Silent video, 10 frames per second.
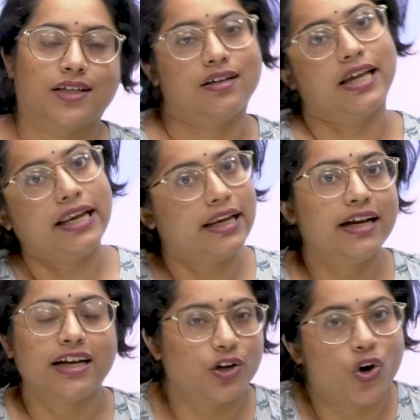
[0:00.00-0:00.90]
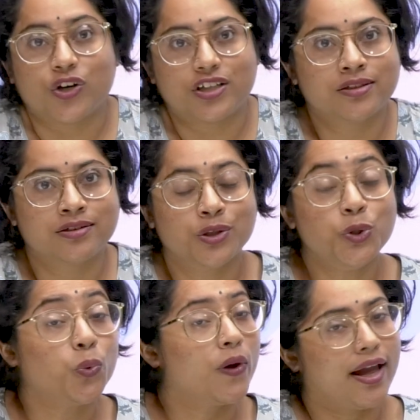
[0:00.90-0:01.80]
India did not
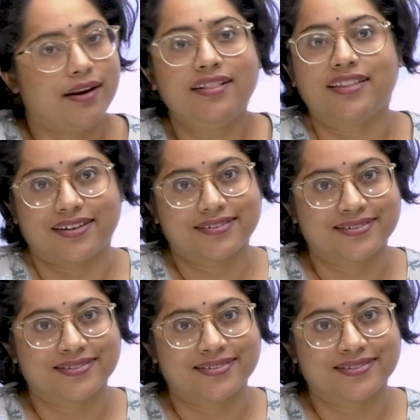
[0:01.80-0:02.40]
do anything.